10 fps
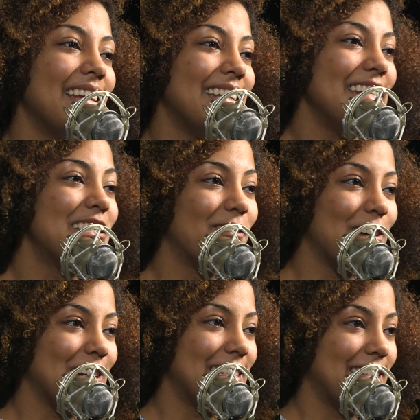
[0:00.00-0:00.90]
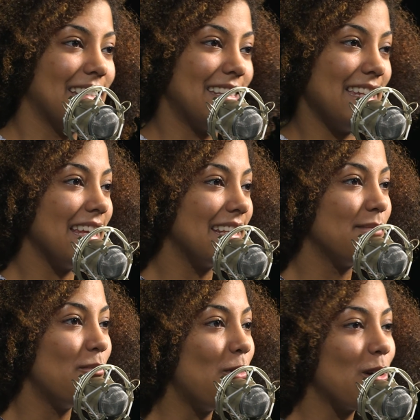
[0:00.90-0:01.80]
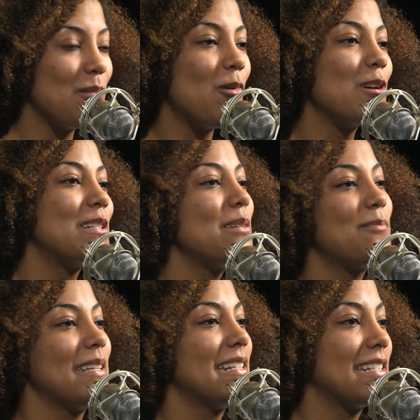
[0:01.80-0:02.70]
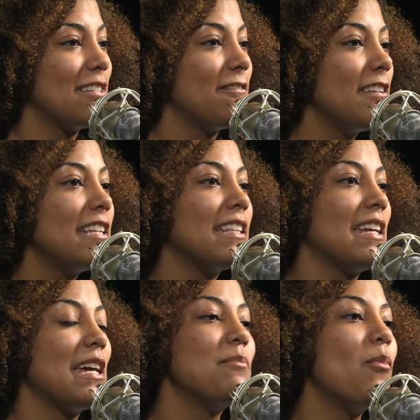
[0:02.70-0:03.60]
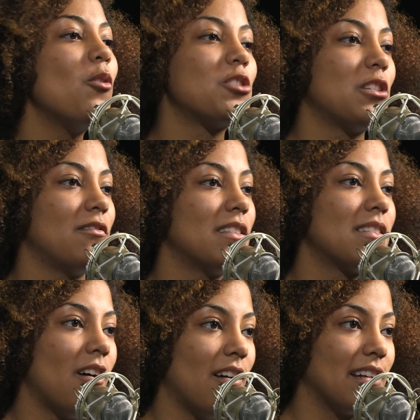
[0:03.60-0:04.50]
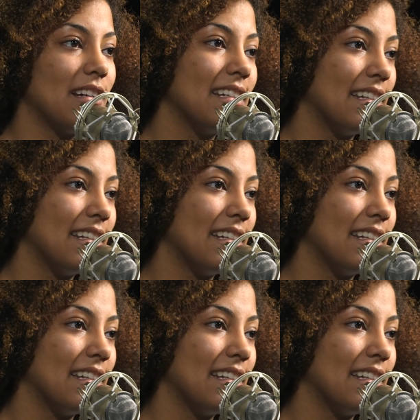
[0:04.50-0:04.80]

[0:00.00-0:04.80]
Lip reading: And each verse digs more and more deeply into the feeling and emotion of the song.